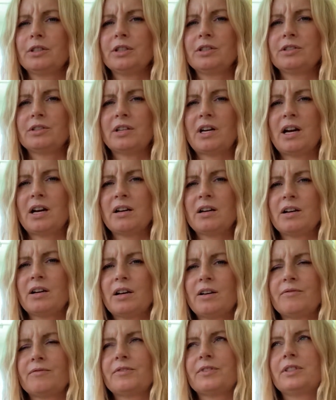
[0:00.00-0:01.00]
It's
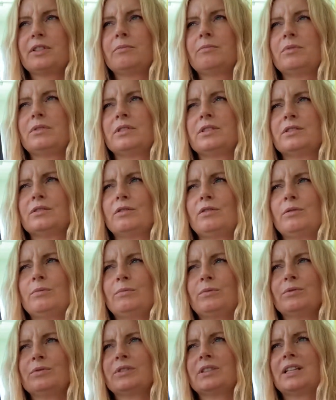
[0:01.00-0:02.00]
uncomfortable. It's
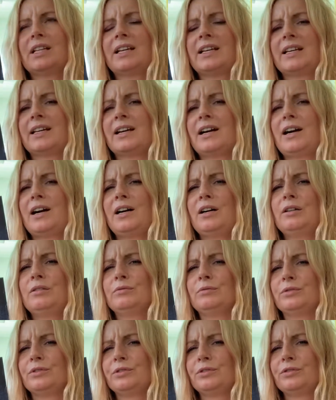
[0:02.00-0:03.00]
almost like,
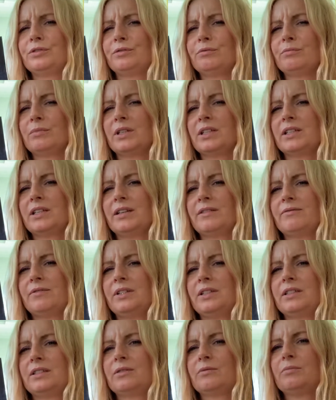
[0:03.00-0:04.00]
ouch, you might have a
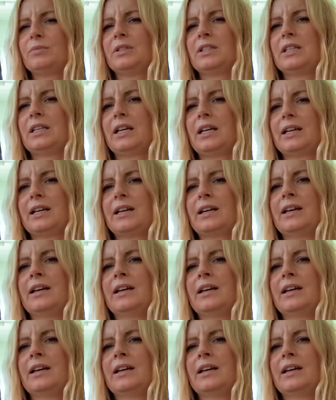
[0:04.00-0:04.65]
little bit like